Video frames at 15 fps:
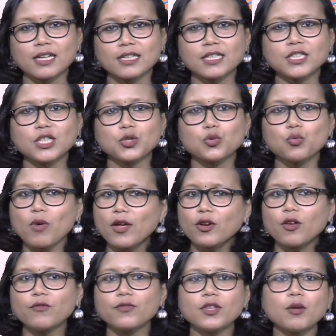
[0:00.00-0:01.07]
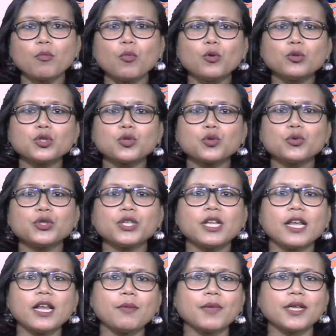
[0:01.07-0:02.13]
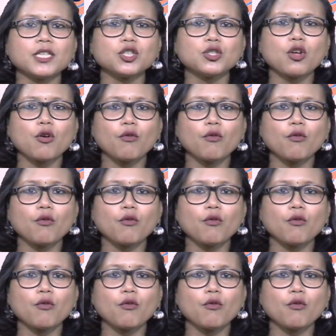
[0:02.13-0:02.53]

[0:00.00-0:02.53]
This is one of the most crucial elements